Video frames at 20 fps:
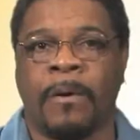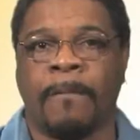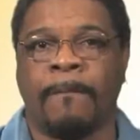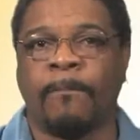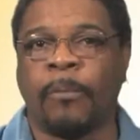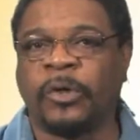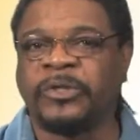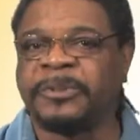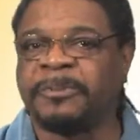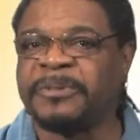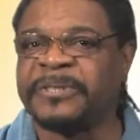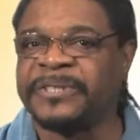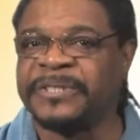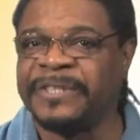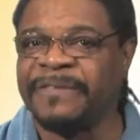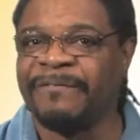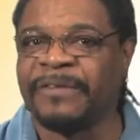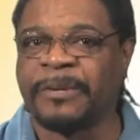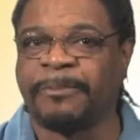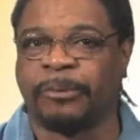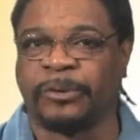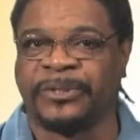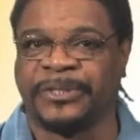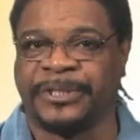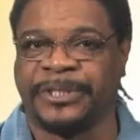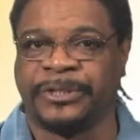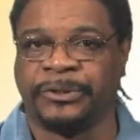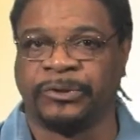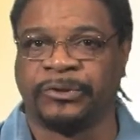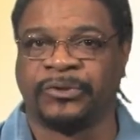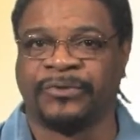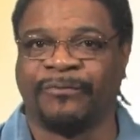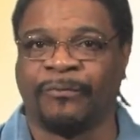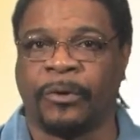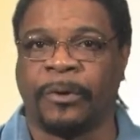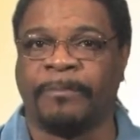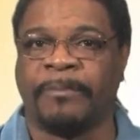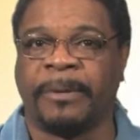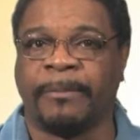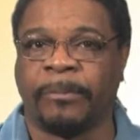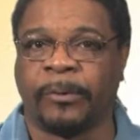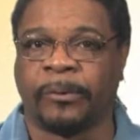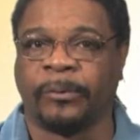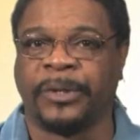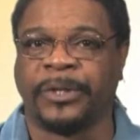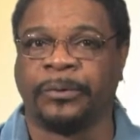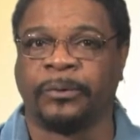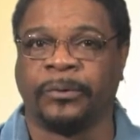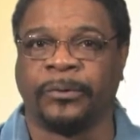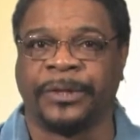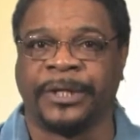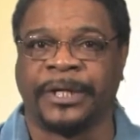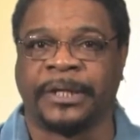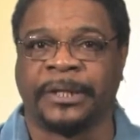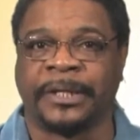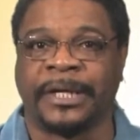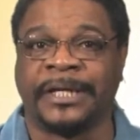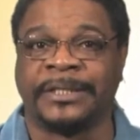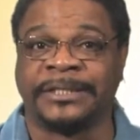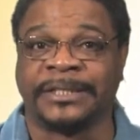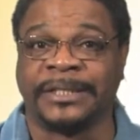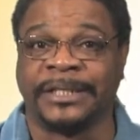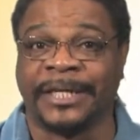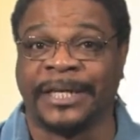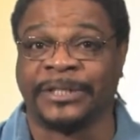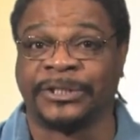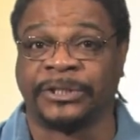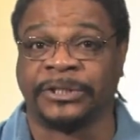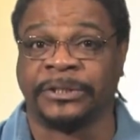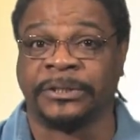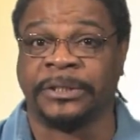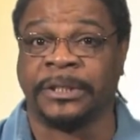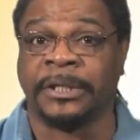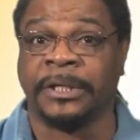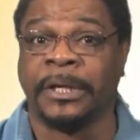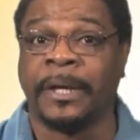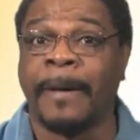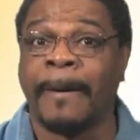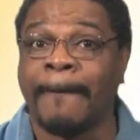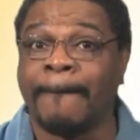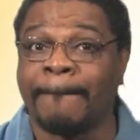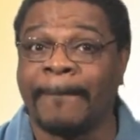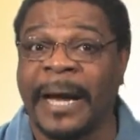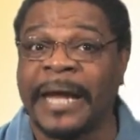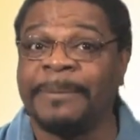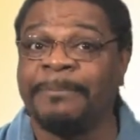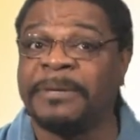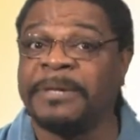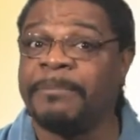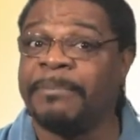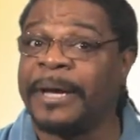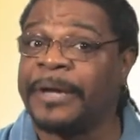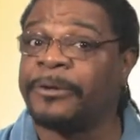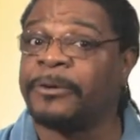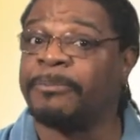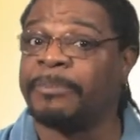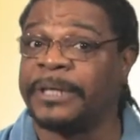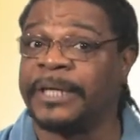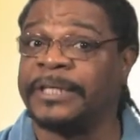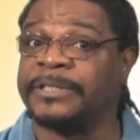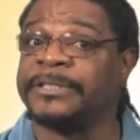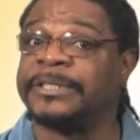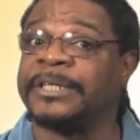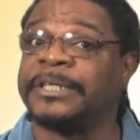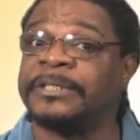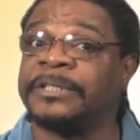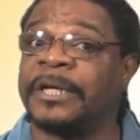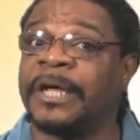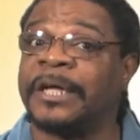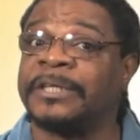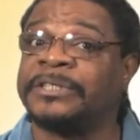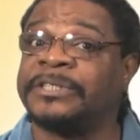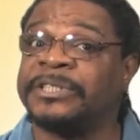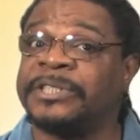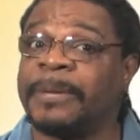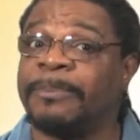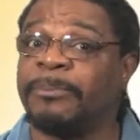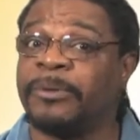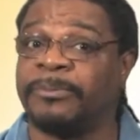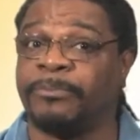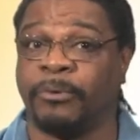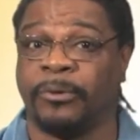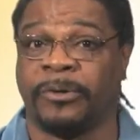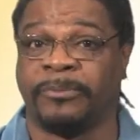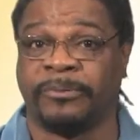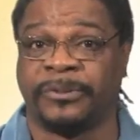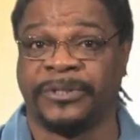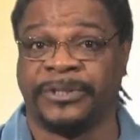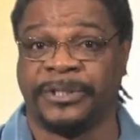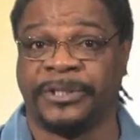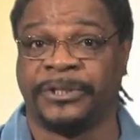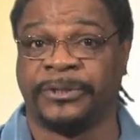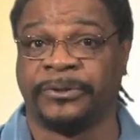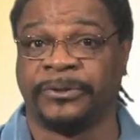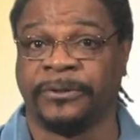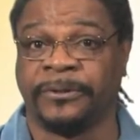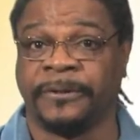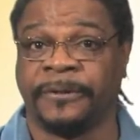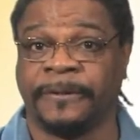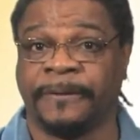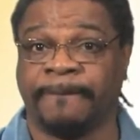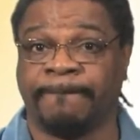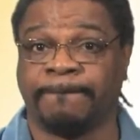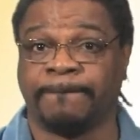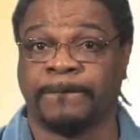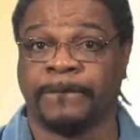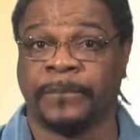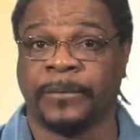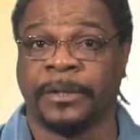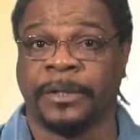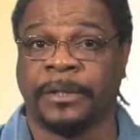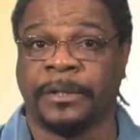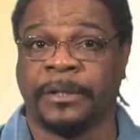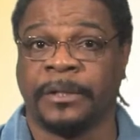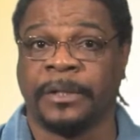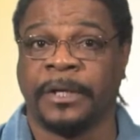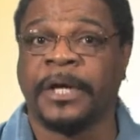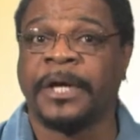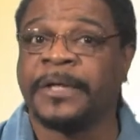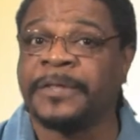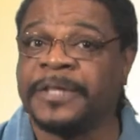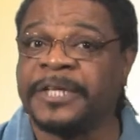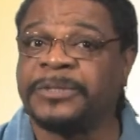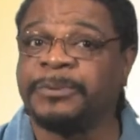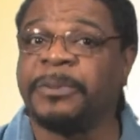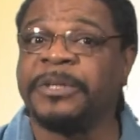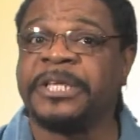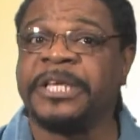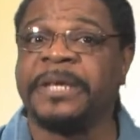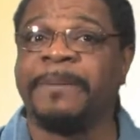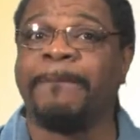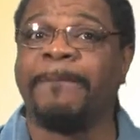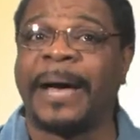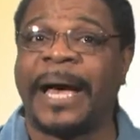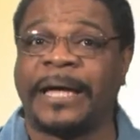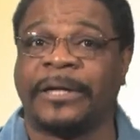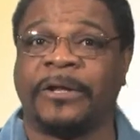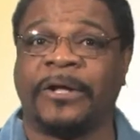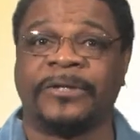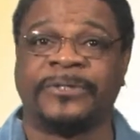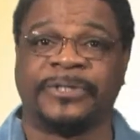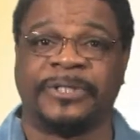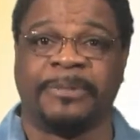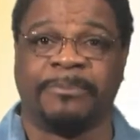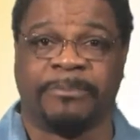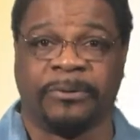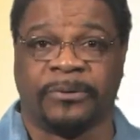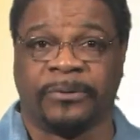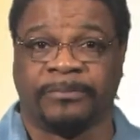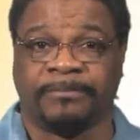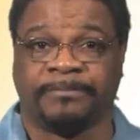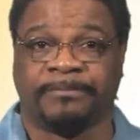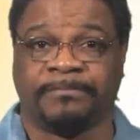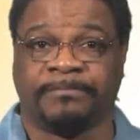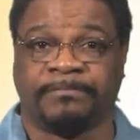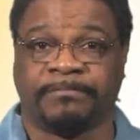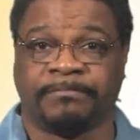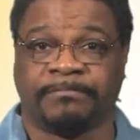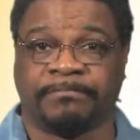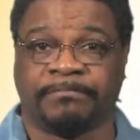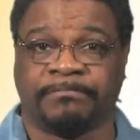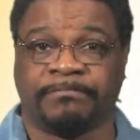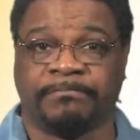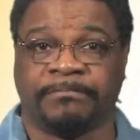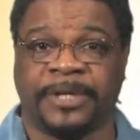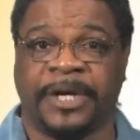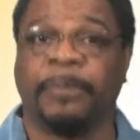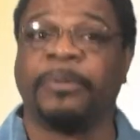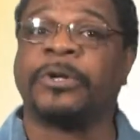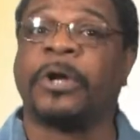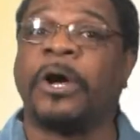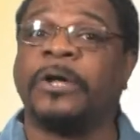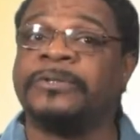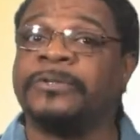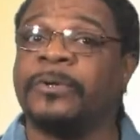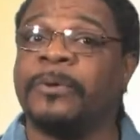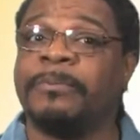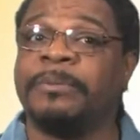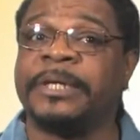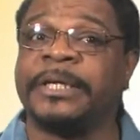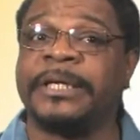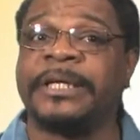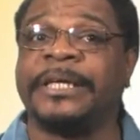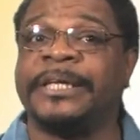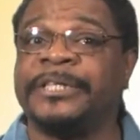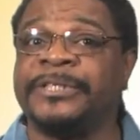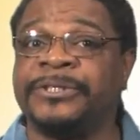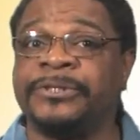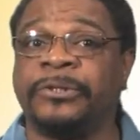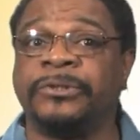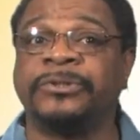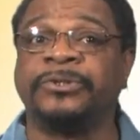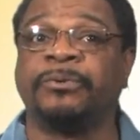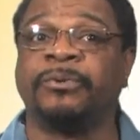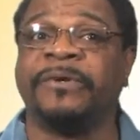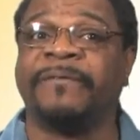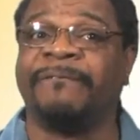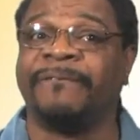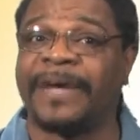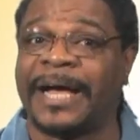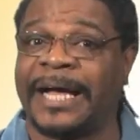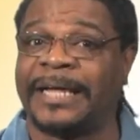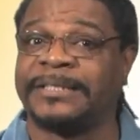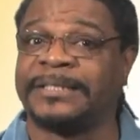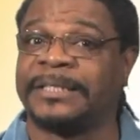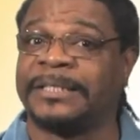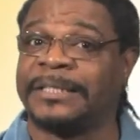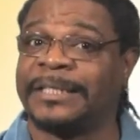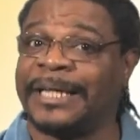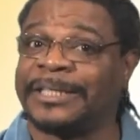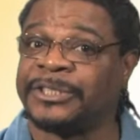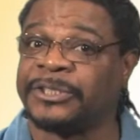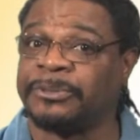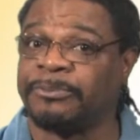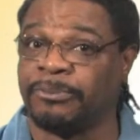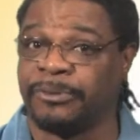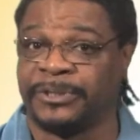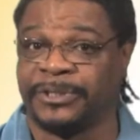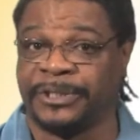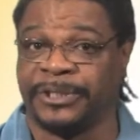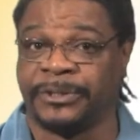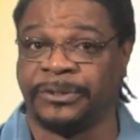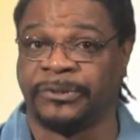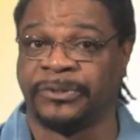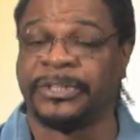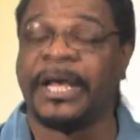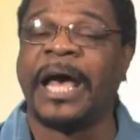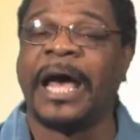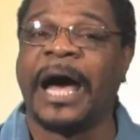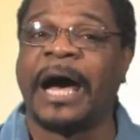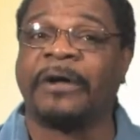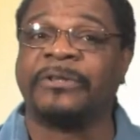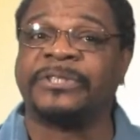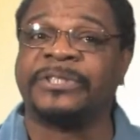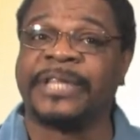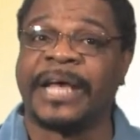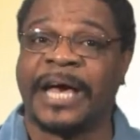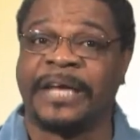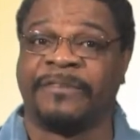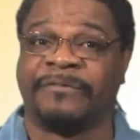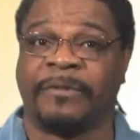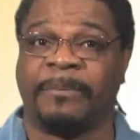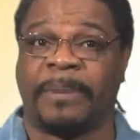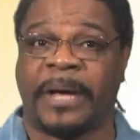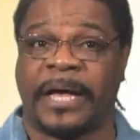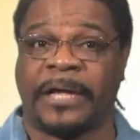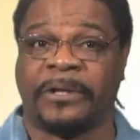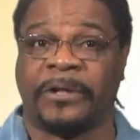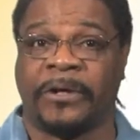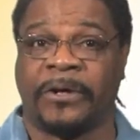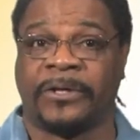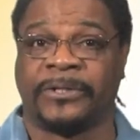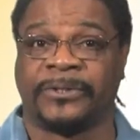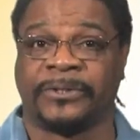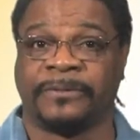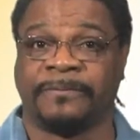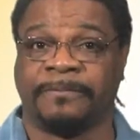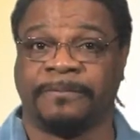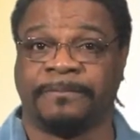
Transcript: More specific procedures for member recruiting and selection might be better placed in a separate board procedure. This would keep bylaws simple. It would also be easier to revise selection procedures outside of the bylaws.